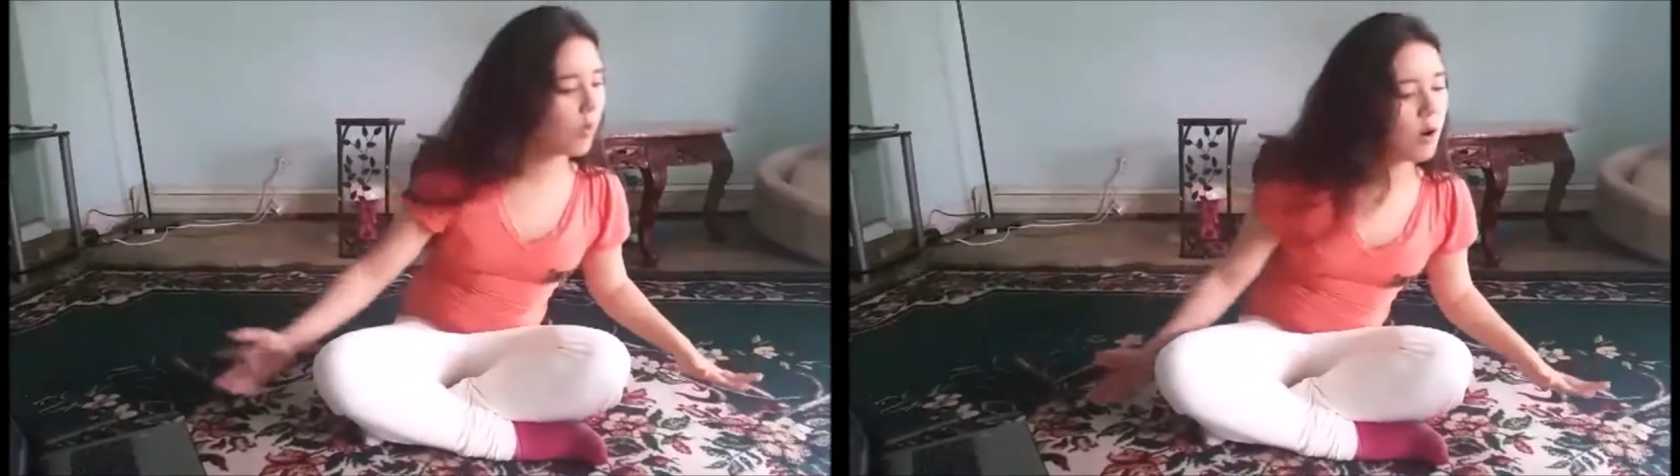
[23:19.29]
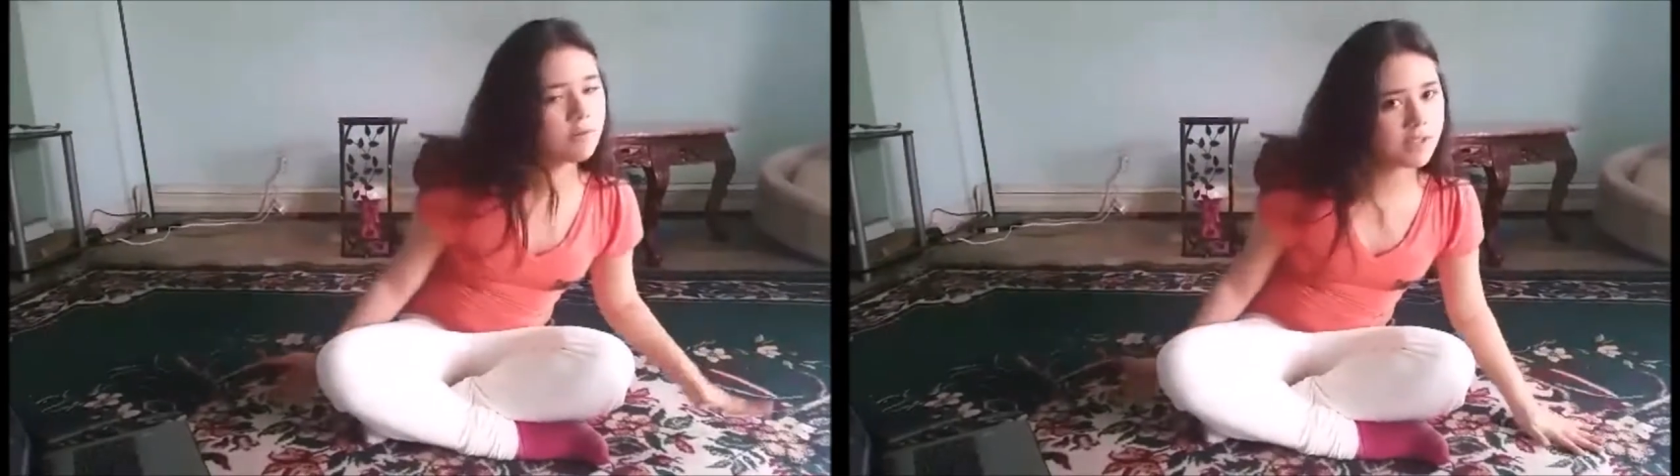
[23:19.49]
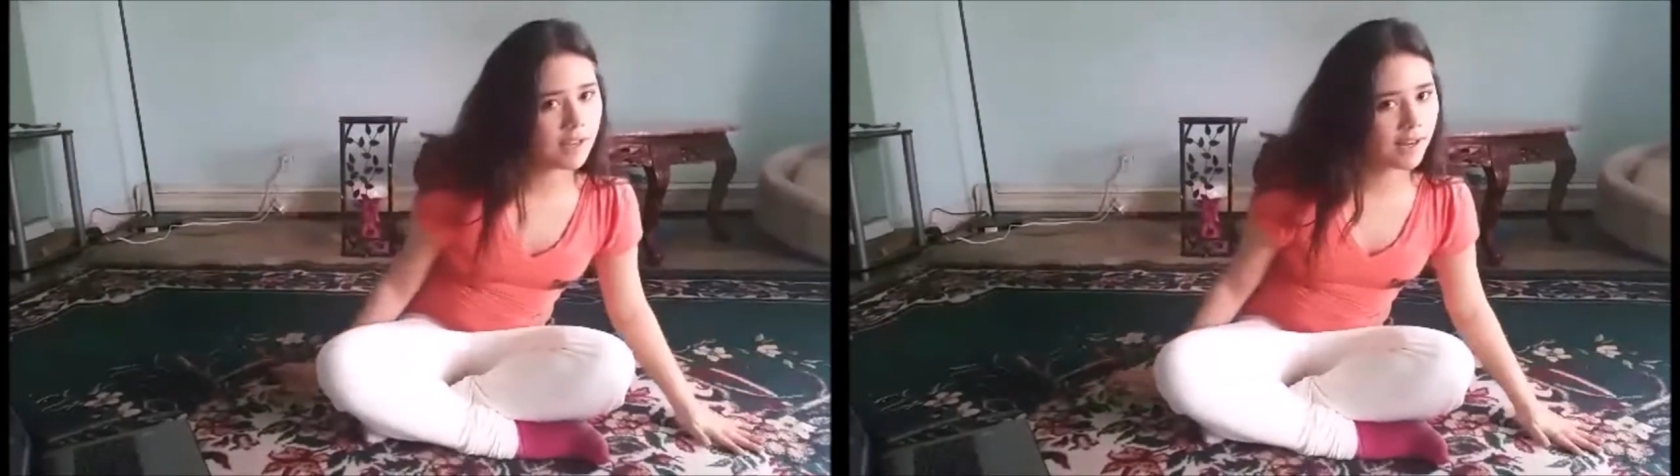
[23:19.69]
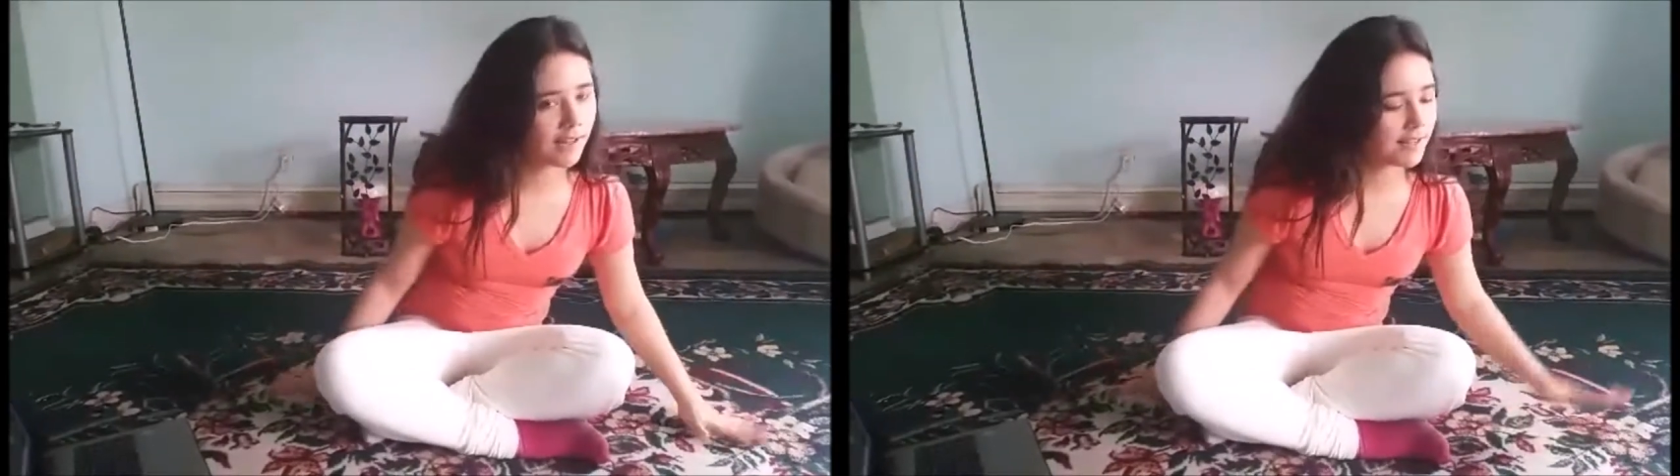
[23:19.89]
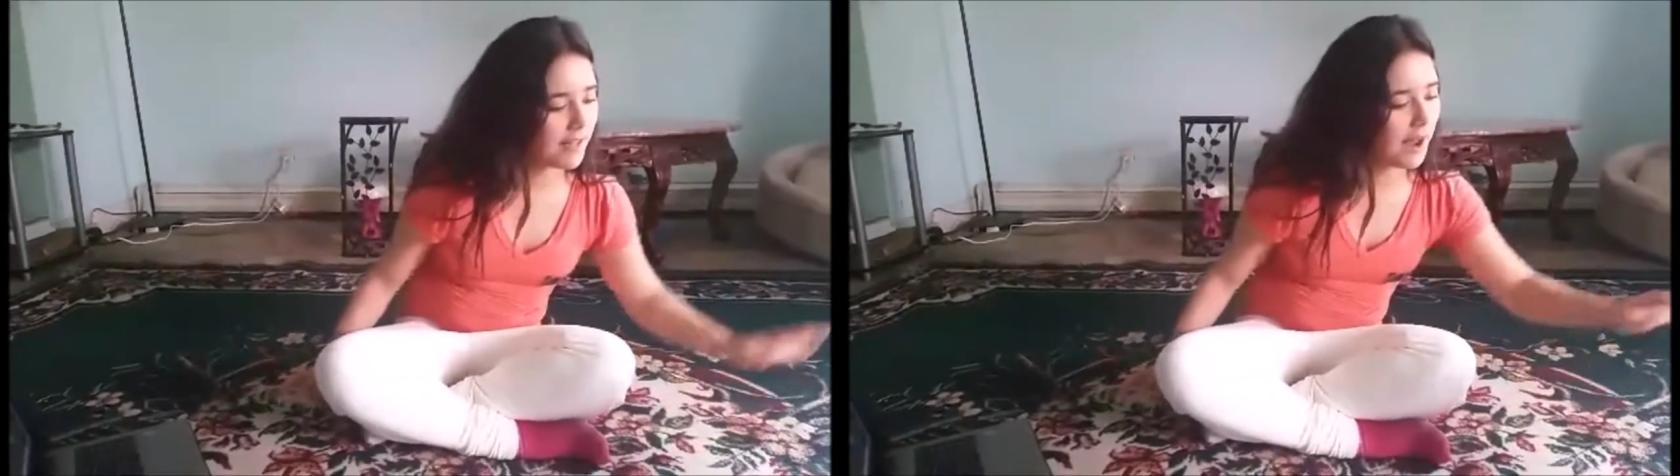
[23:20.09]
quotes that I'm
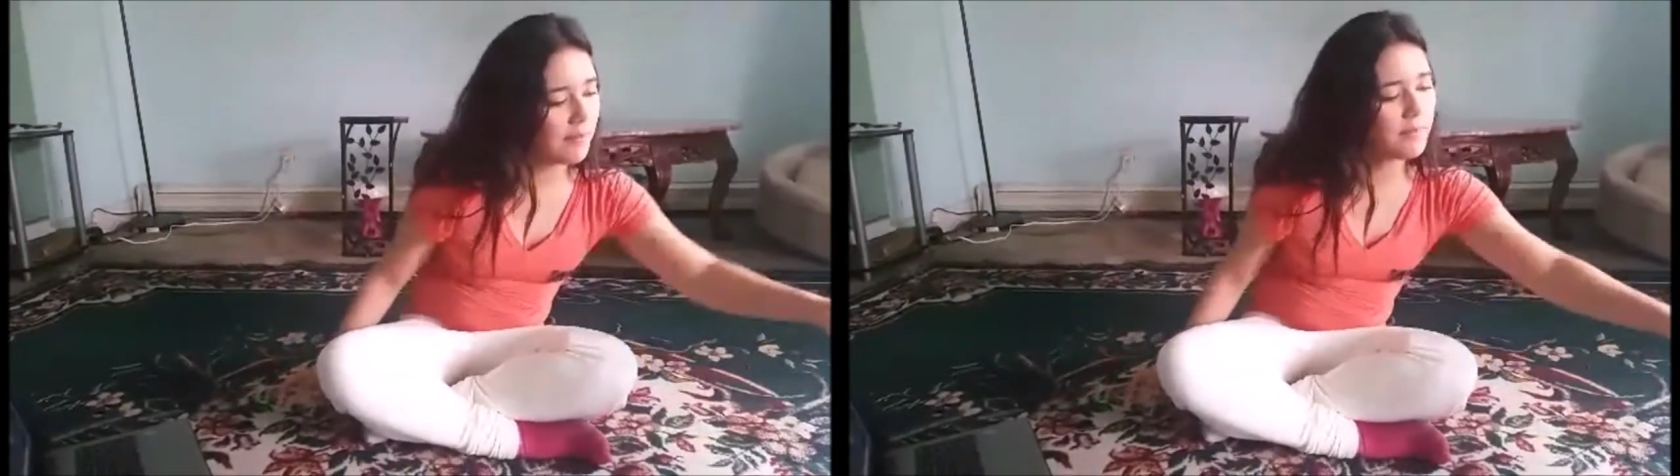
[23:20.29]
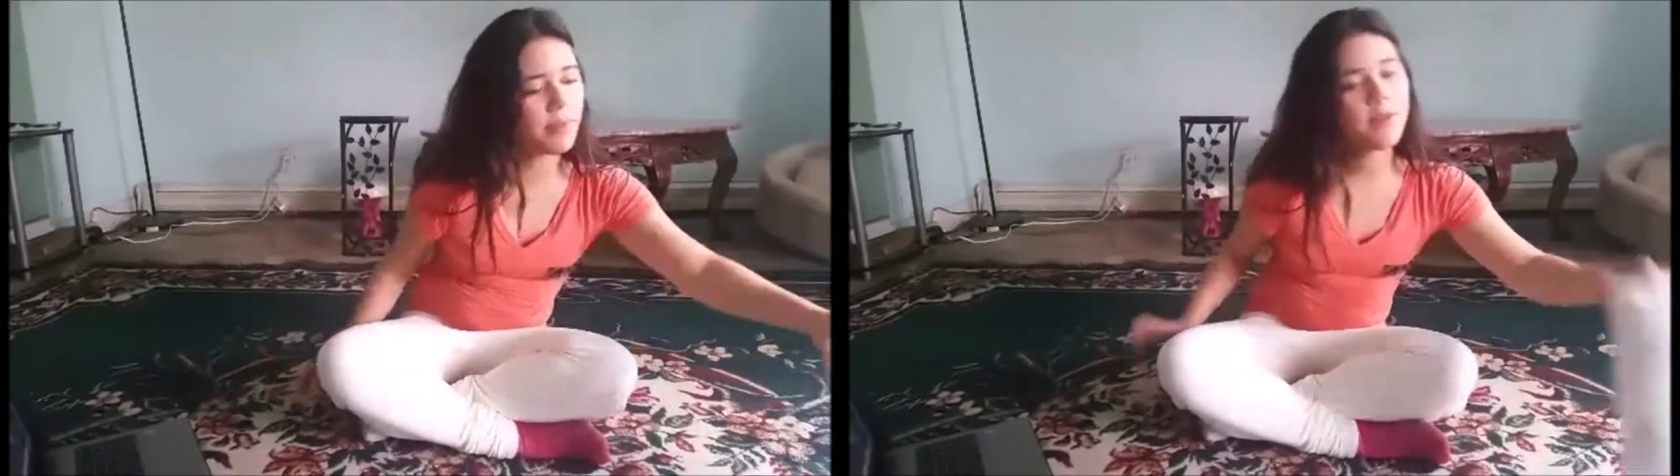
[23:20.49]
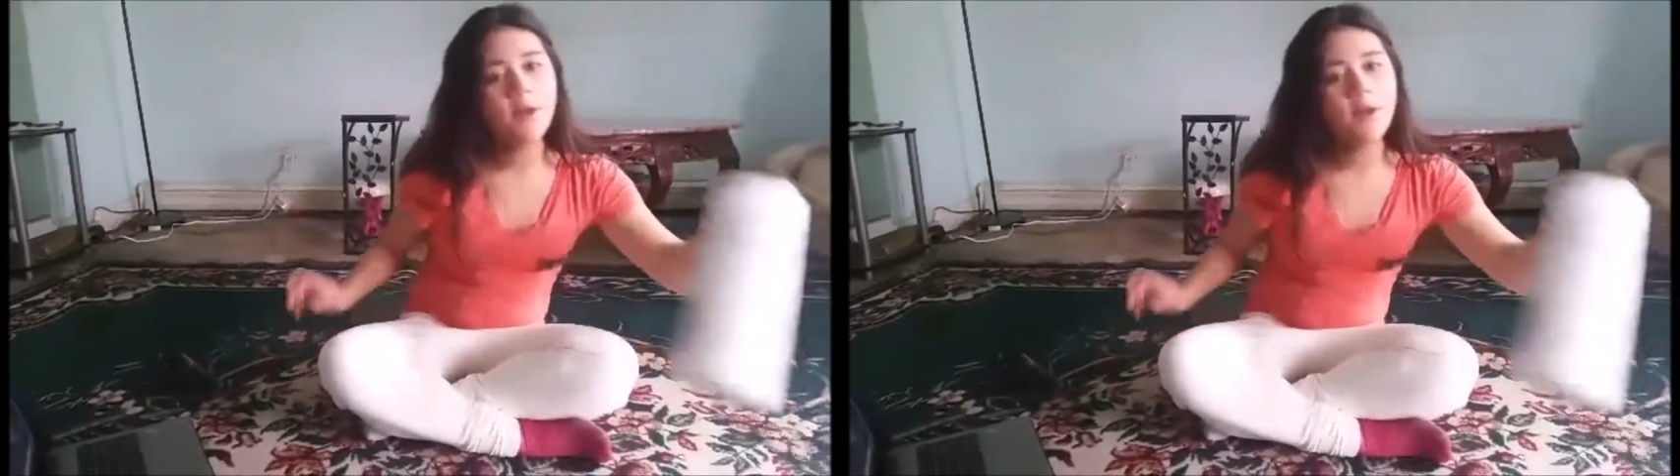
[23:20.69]
going to say.